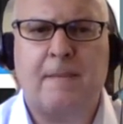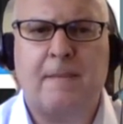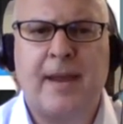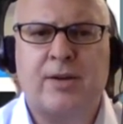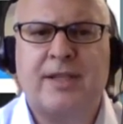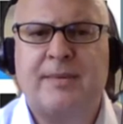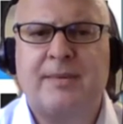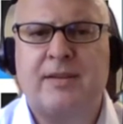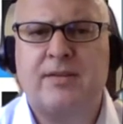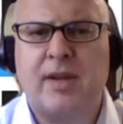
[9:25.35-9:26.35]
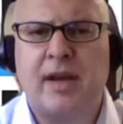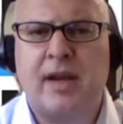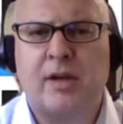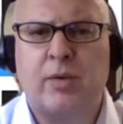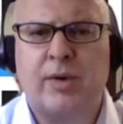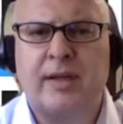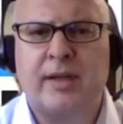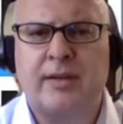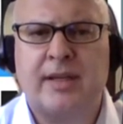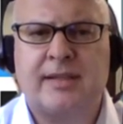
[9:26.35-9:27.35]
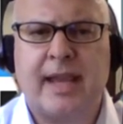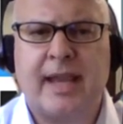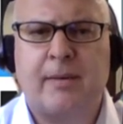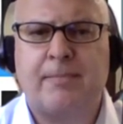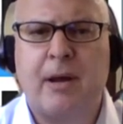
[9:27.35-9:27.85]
Mayor Seaman quoted as saying,